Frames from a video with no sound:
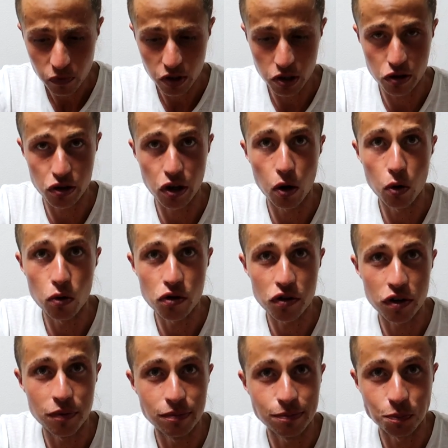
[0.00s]
the sauce
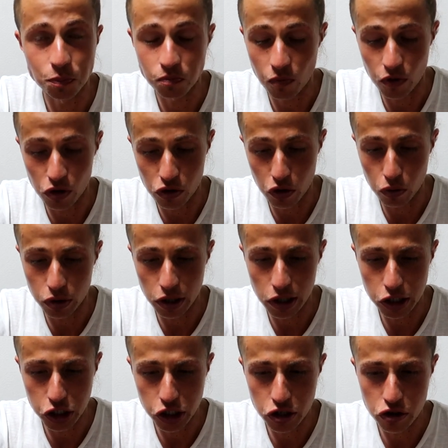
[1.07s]
is so
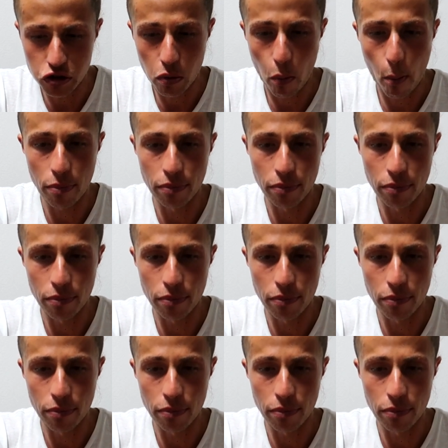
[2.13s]
delicious.